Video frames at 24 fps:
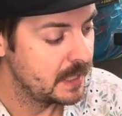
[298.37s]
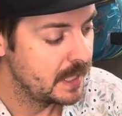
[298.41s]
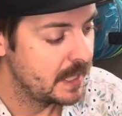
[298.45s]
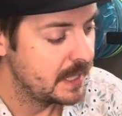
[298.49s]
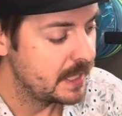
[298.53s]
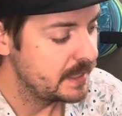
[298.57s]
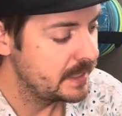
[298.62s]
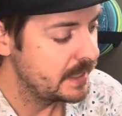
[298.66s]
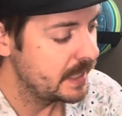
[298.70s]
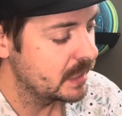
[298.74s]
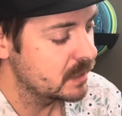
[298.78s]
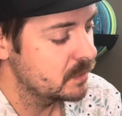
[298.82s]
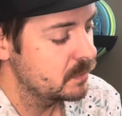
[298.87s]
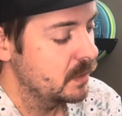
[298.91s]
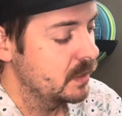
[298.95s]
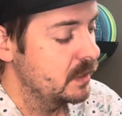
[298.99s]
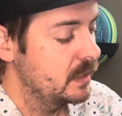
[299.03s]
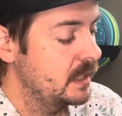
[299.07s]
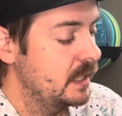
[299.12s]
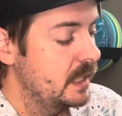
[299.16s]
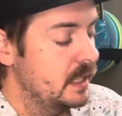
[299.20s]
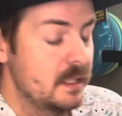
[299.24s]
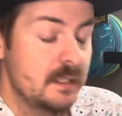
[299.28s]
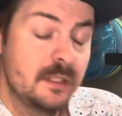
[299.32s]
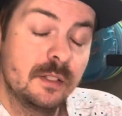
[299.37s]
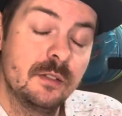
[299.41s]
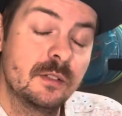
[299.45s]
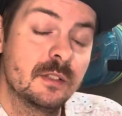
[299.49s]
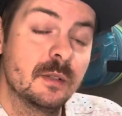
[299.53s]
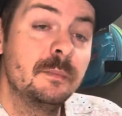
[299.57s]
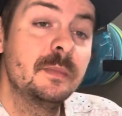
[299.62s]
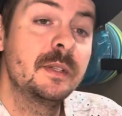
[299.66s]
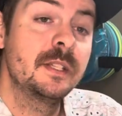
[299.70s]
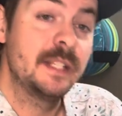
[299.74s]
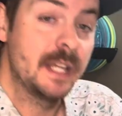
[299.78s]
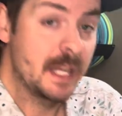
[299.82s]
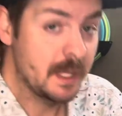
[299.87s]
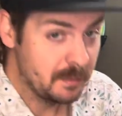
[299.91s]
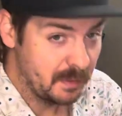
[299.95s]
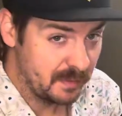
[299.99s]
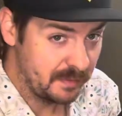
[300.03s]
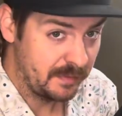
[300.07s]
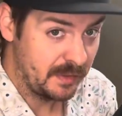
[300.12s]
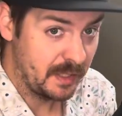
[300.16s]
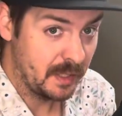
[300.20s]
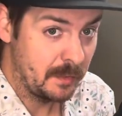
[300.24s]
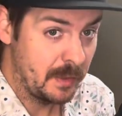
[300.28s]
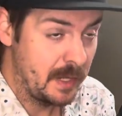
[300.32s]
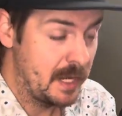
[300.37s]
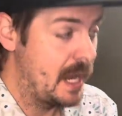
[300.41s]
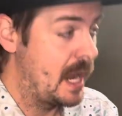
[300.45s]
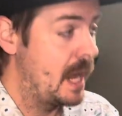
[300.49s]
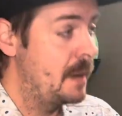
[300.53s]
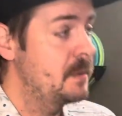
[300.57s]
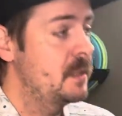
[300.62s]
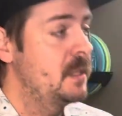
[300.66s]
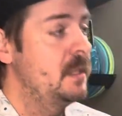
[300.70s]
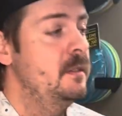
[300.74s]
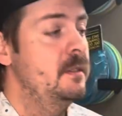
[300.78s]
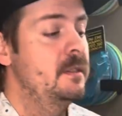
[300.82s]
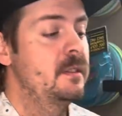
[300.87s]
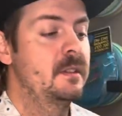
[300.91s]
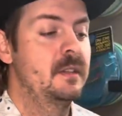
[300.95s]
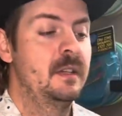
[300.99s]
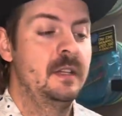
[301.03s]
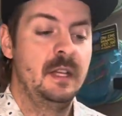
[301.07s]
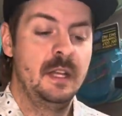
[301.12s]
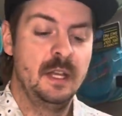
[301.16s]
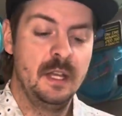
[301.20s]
Next, we're going to get into some stable fairway options.